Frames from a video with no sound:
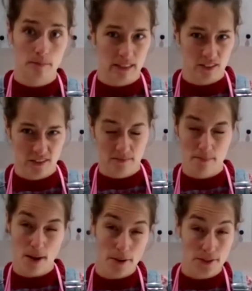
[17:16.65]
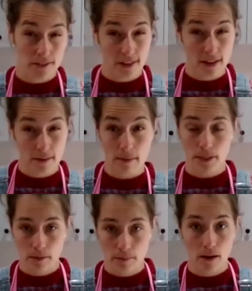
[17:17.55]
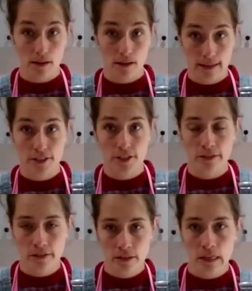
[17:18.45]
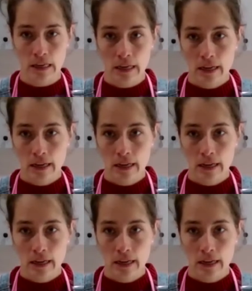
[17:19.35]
because most of our membership are clinicians,